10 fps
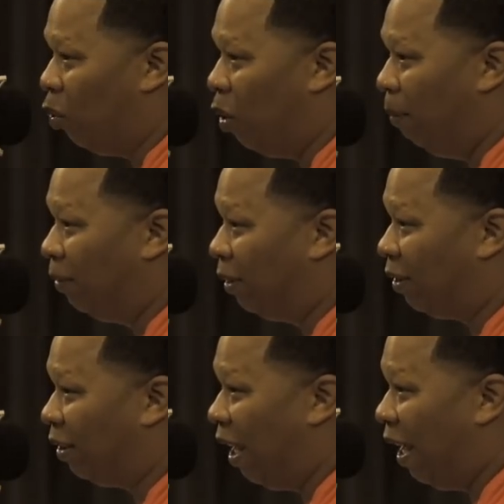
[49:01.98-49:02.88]
So I'm
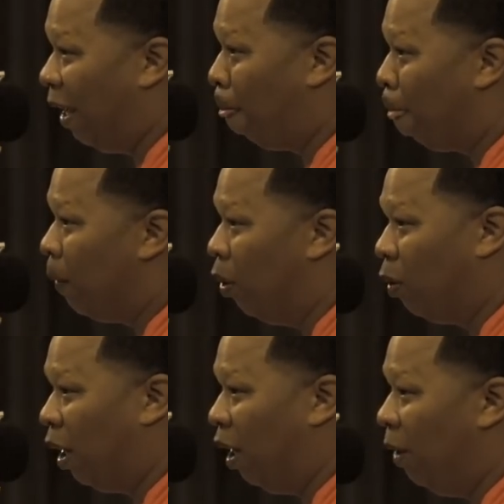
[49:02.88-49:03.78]
just like,
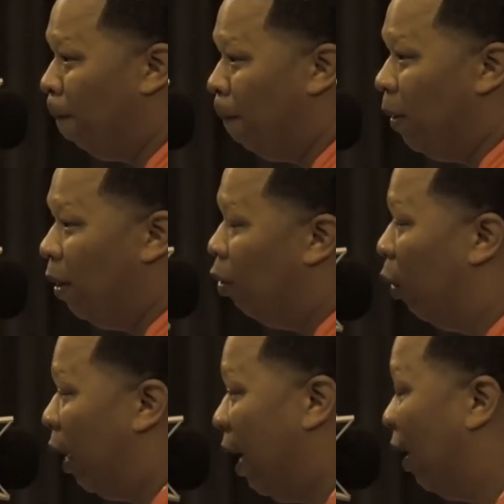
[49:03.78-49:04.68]
okay, when